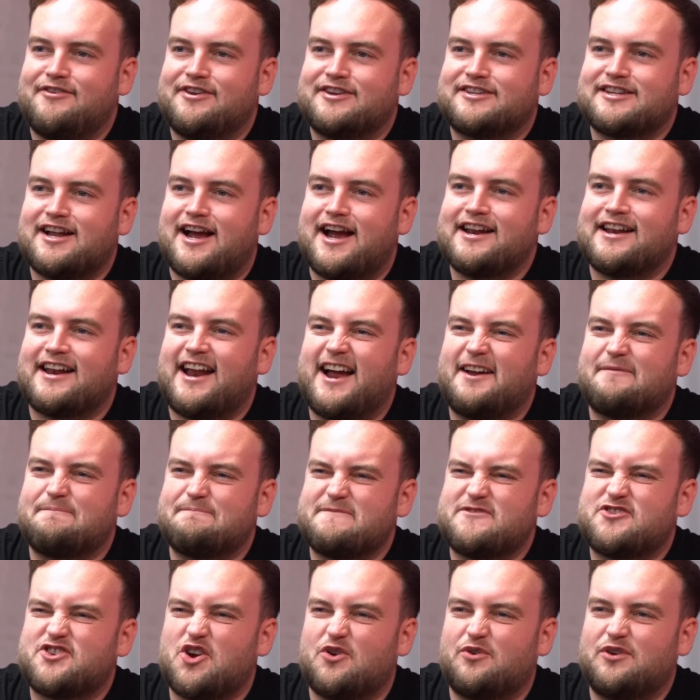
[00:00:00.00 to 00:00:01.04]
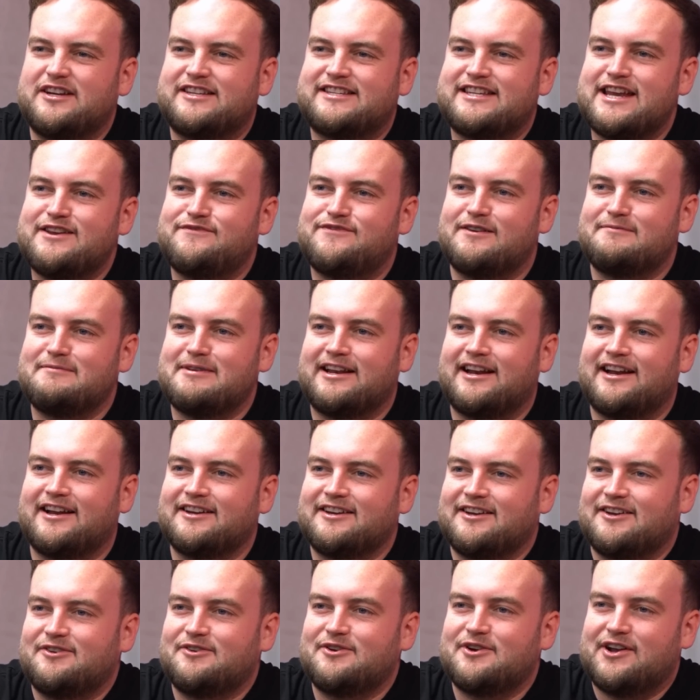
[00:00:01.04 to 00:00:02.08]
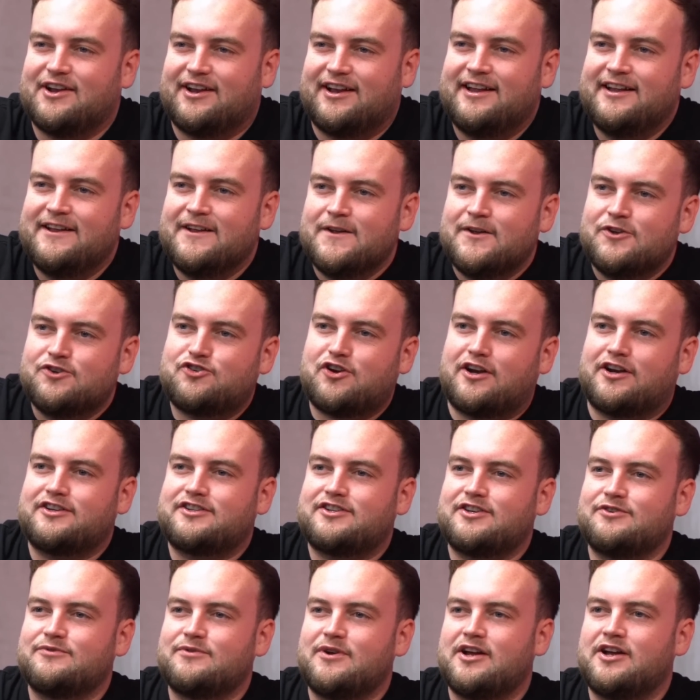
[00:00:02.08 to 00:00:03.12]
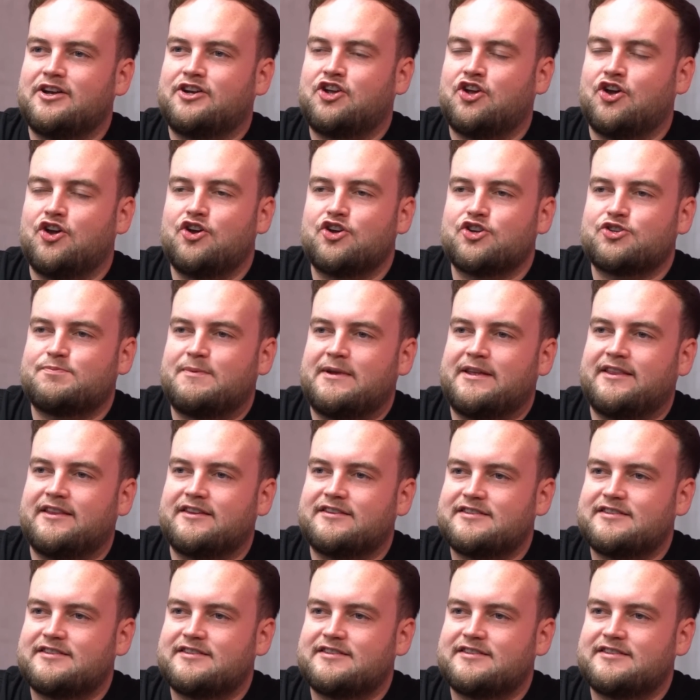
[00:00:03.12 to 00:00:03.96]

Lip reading: You started like showing your teeth at me like you were trying to curse me in the